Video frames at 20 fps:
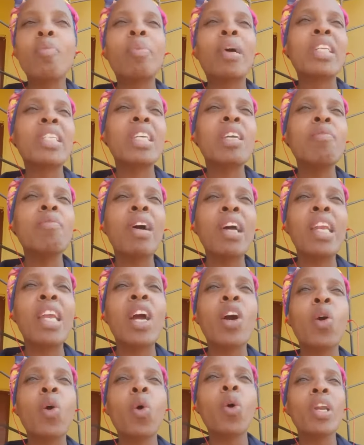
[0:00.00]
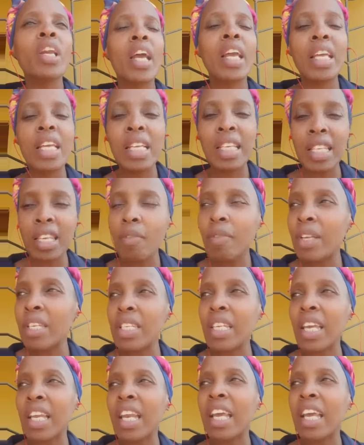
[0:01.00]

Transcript: But imali yakhona ingisebenze,